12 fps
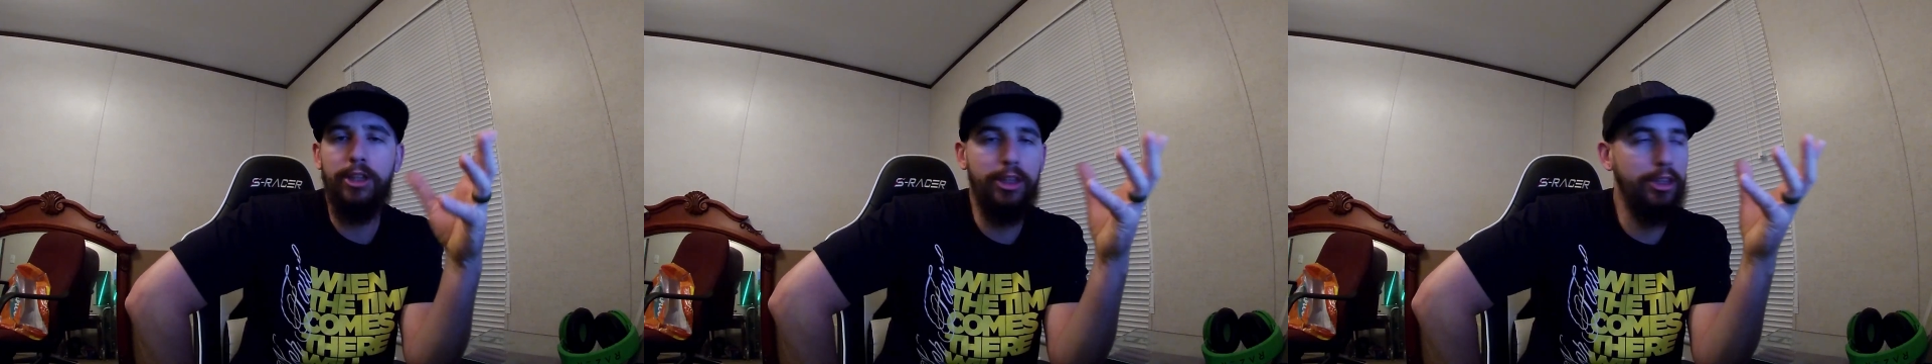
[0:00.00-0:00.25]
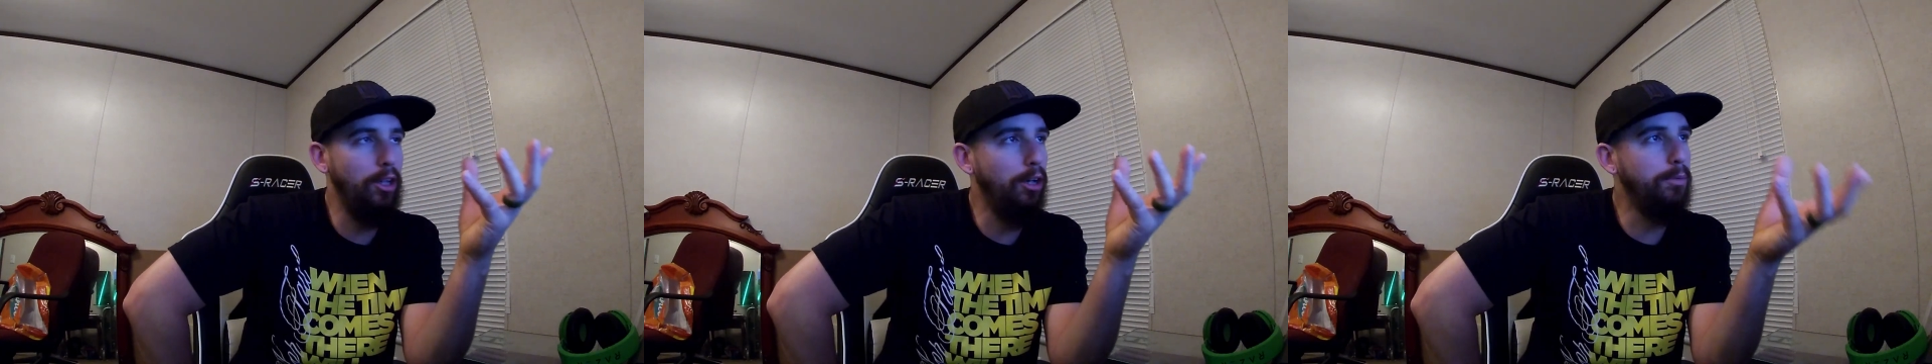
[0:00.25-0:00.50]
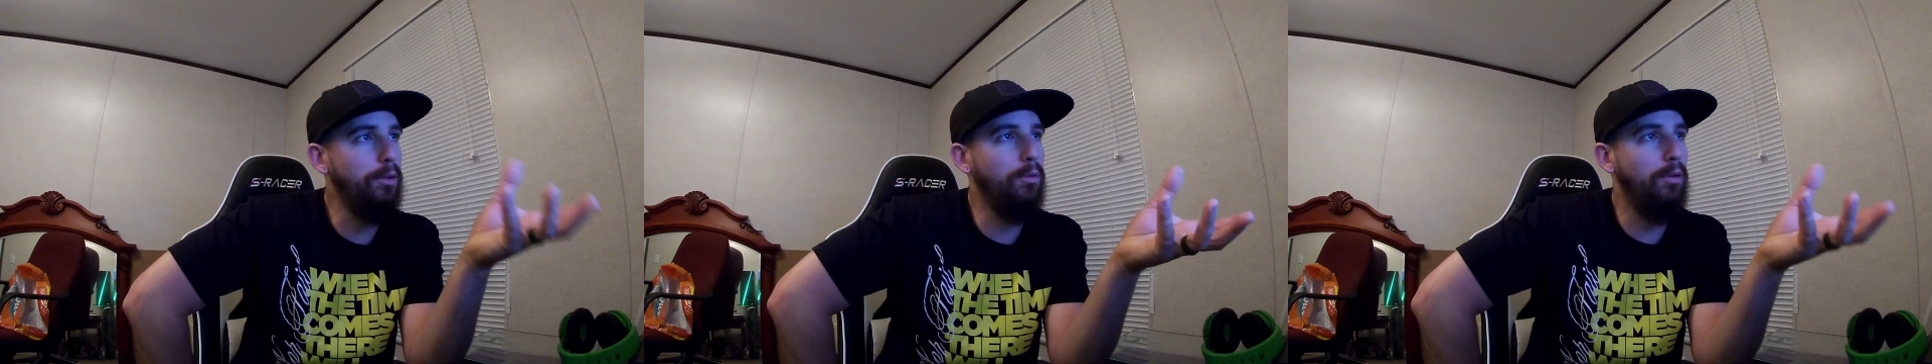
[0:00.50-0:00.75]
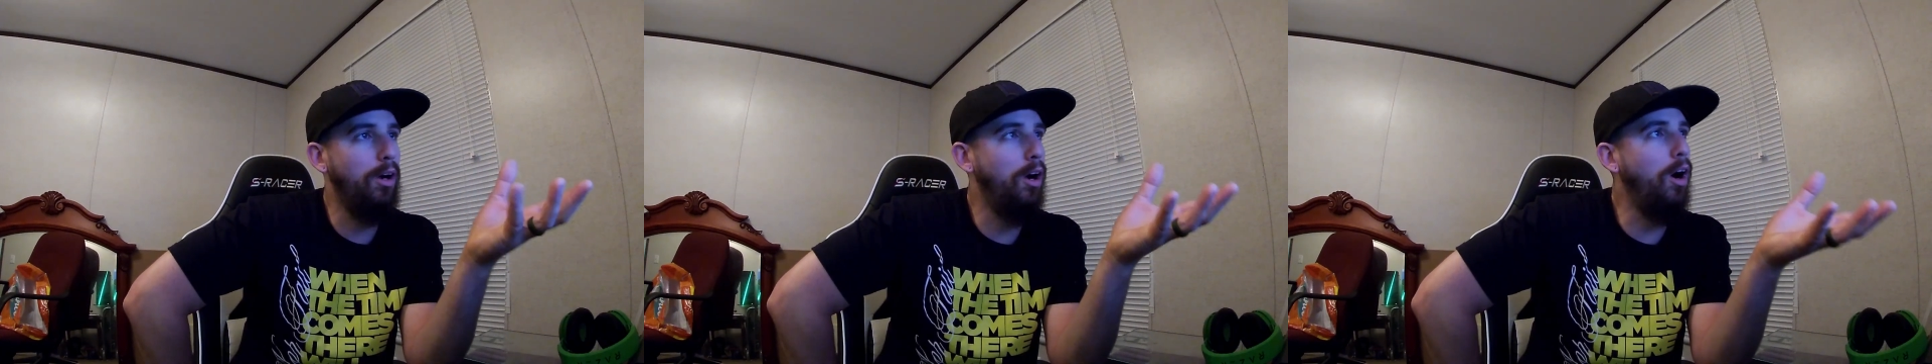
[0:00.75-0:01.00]
Just show up to,
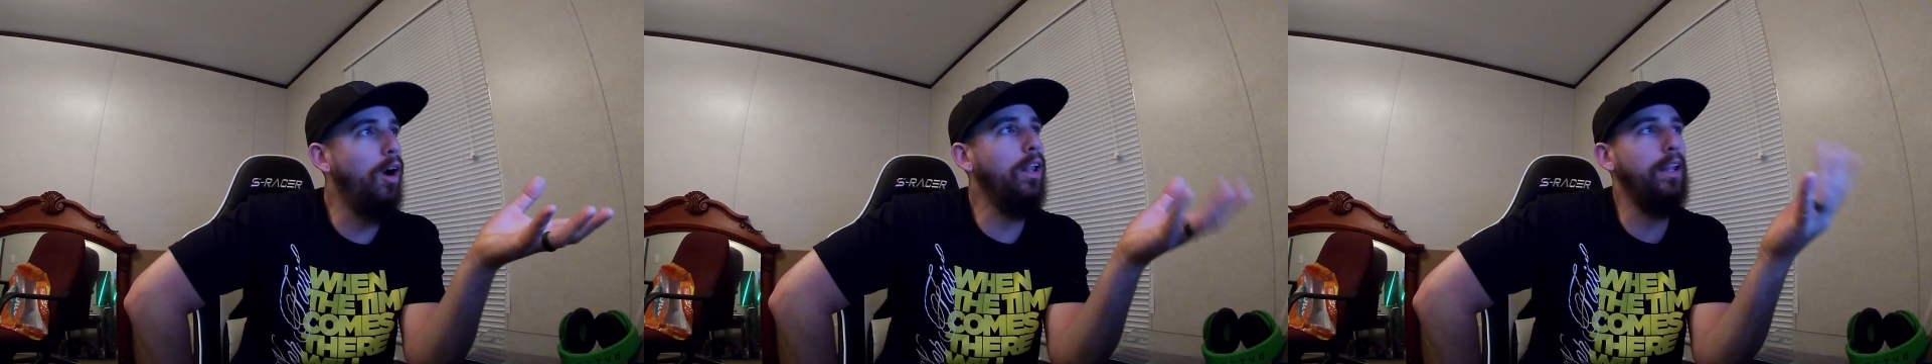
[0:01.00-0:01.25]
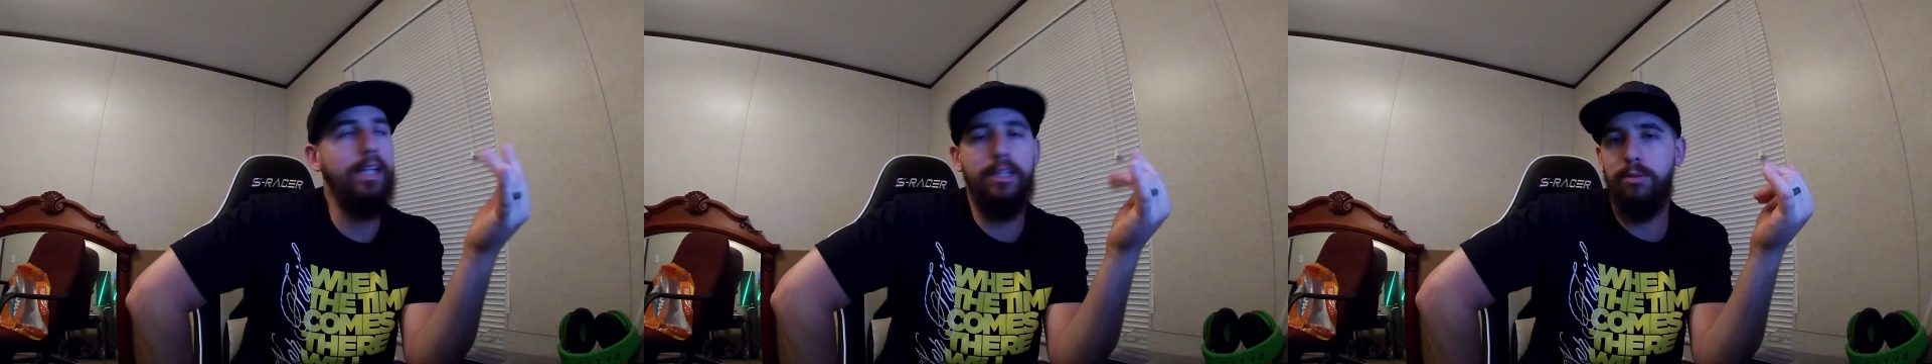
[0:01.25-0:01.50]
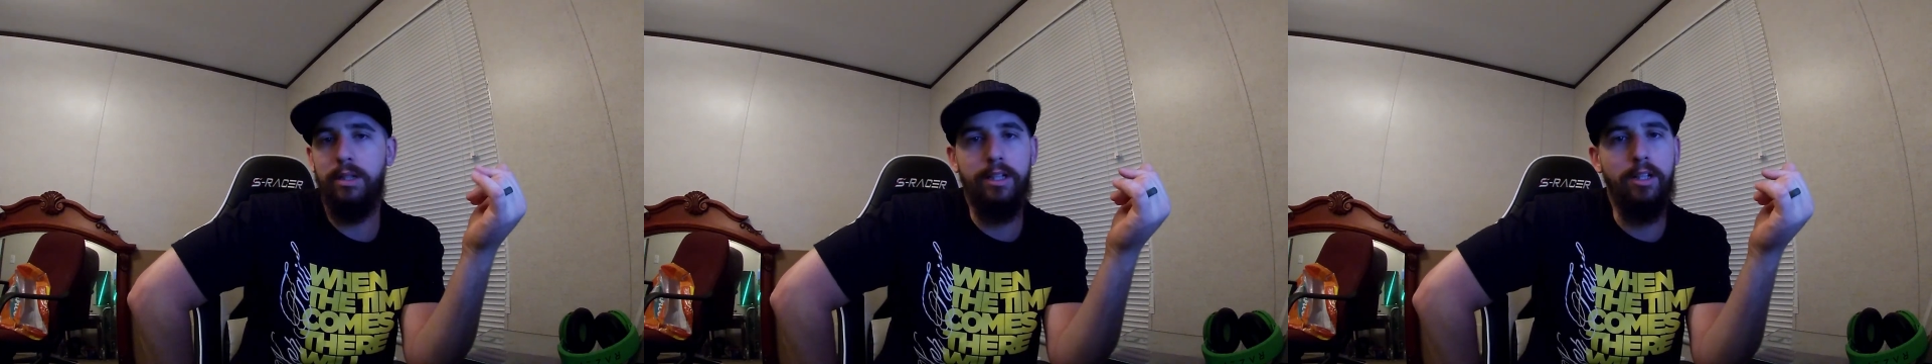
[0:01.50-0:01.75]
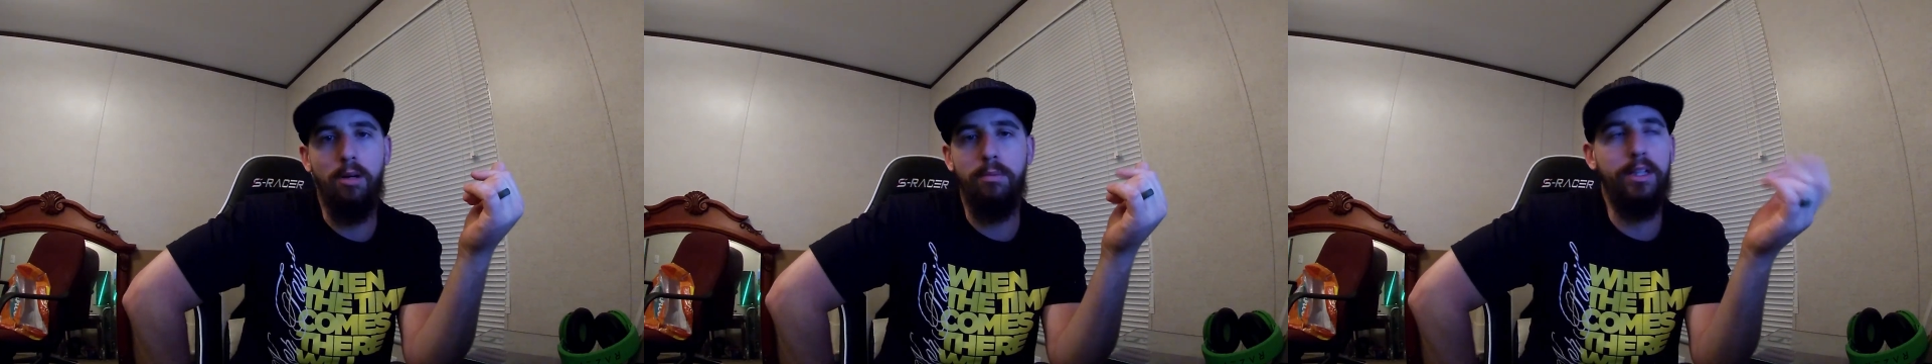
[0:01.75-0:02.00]
all of these
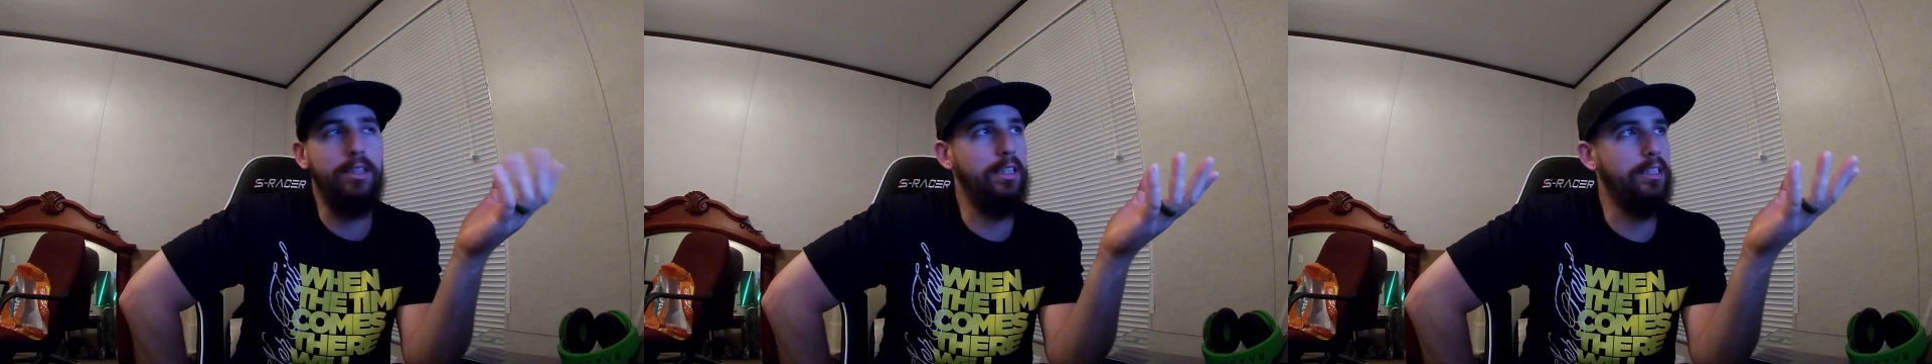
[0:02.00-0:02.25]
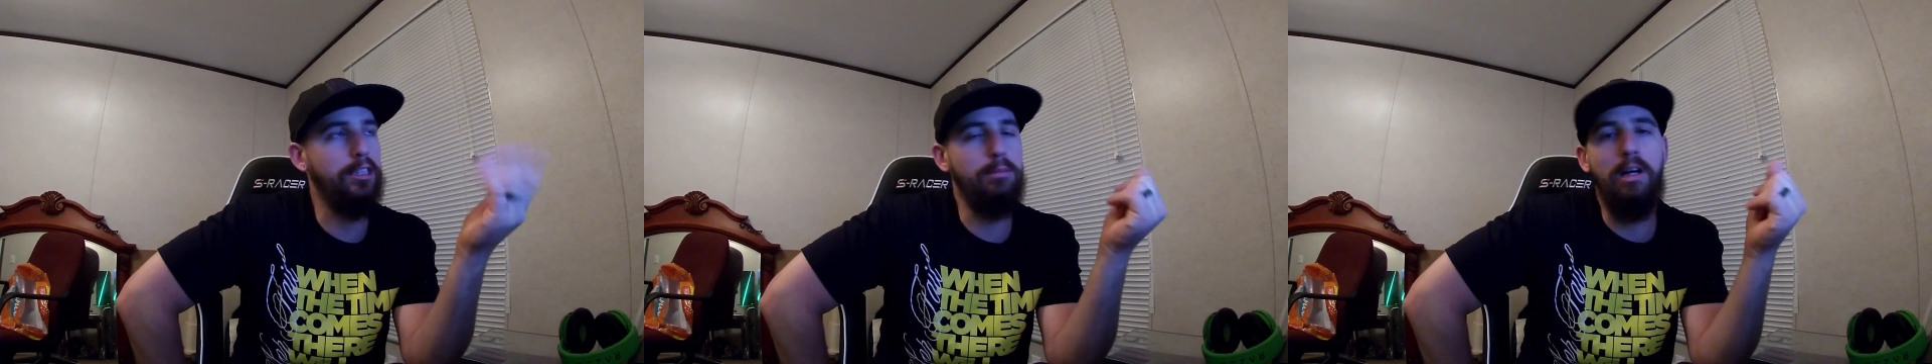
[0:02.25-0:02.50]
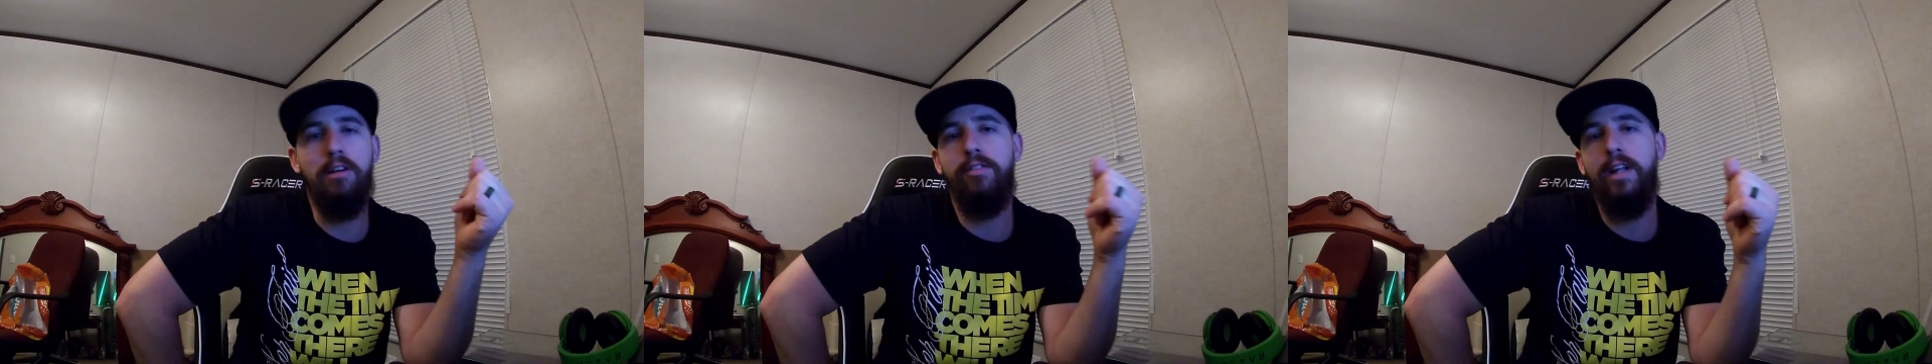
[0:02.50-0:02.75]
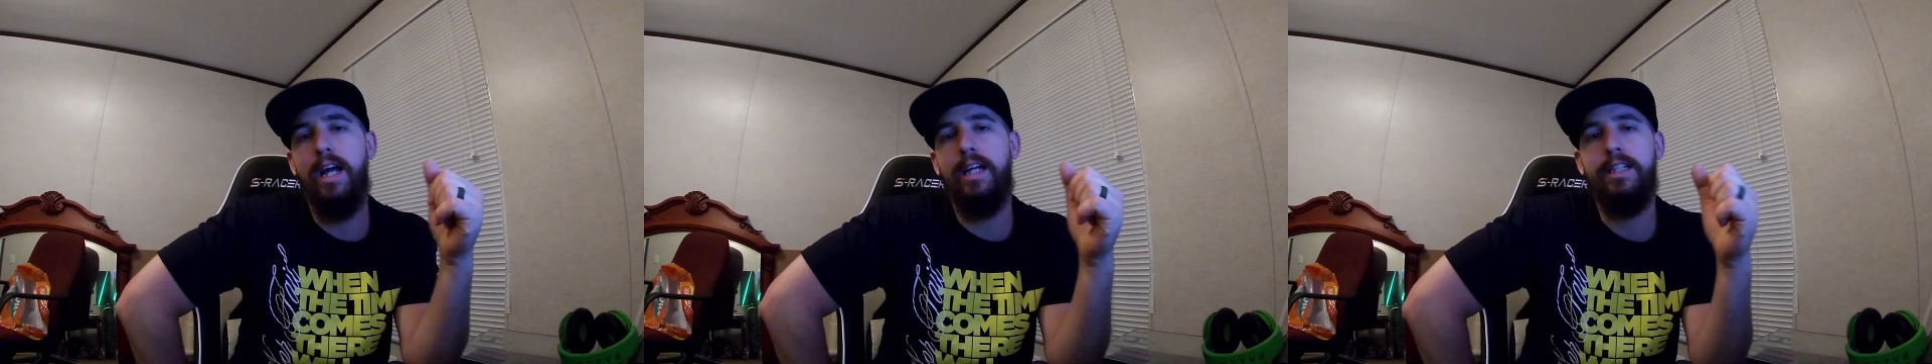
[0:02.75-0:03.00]
really don't, because this is
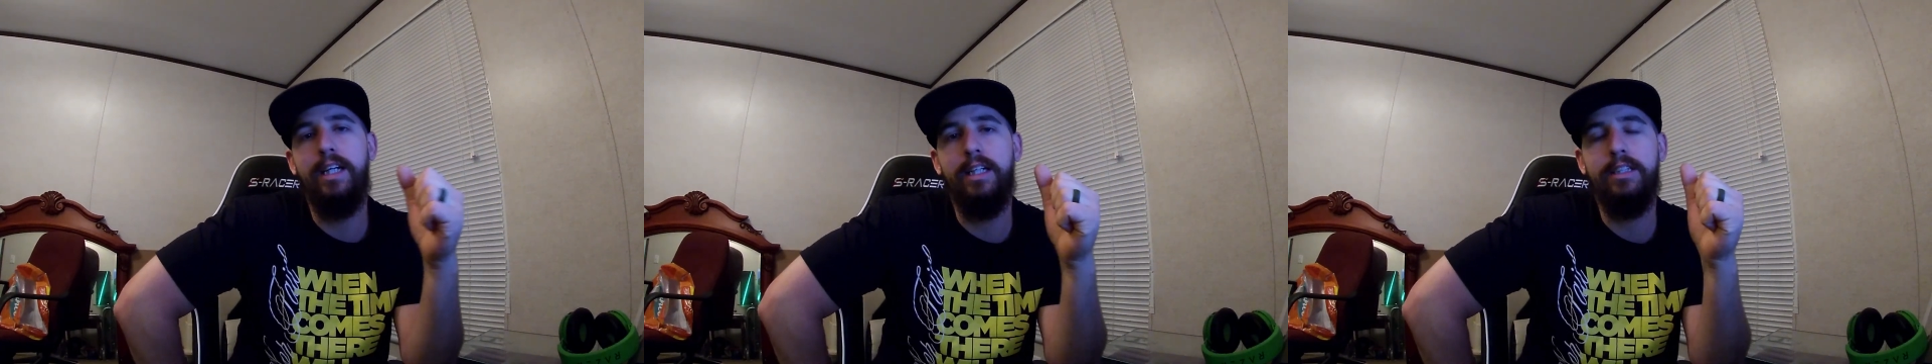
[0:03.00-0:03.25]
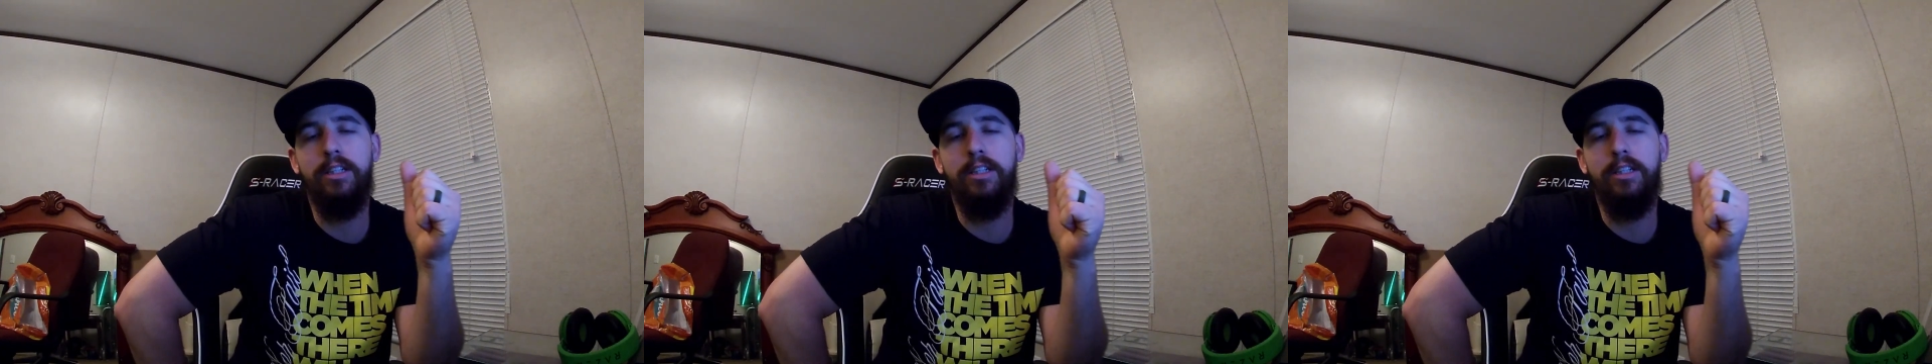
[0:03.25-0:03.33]
about flag tech.